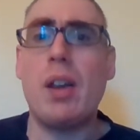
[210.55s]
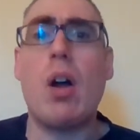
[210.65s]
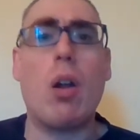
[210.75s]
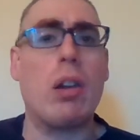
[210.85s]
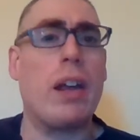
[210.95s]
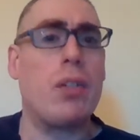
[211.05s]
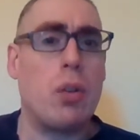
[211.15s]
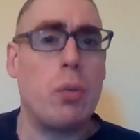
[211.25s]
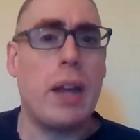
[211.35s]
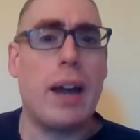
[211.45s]
I'll link to
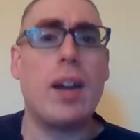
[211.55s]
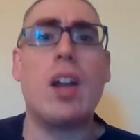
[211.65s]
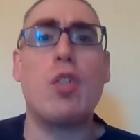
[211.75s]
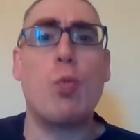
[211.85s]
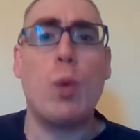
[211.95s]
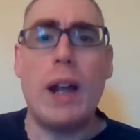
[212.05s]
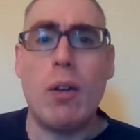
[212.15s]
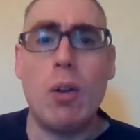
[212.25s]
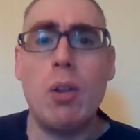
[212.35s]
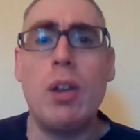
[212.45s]
that as well